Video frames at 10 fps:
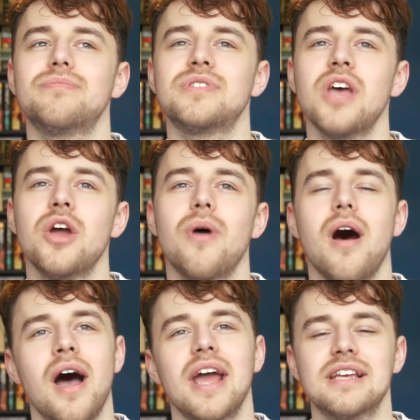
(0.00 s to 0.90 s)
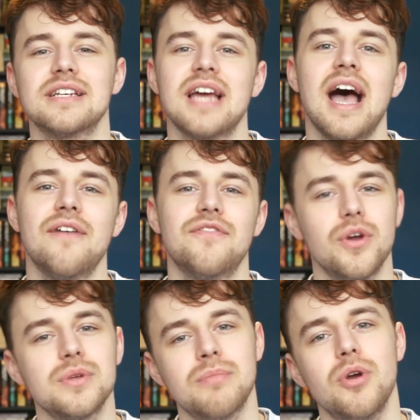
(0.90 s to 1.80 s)
so I could have
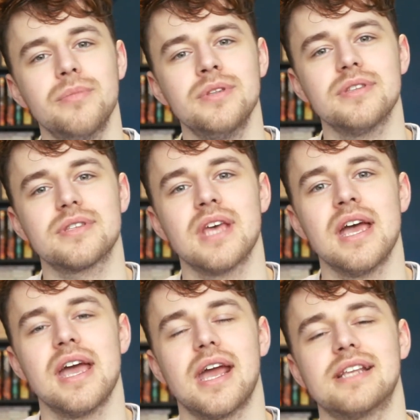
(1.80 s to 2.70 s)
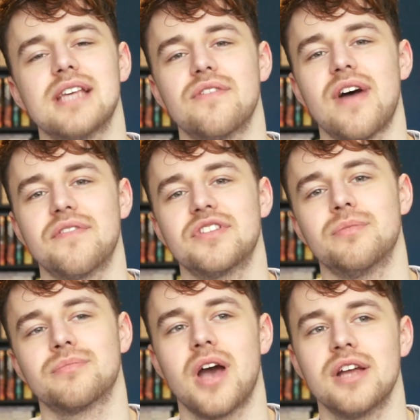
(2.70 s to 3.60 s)
those moments instead of having
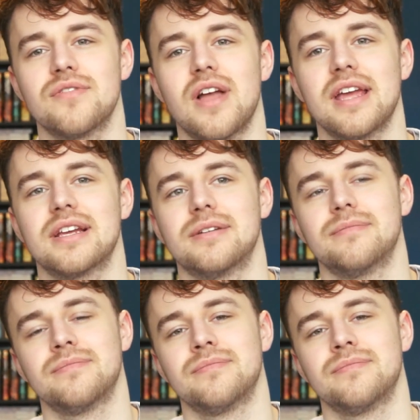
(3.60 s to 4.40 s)
them kind of like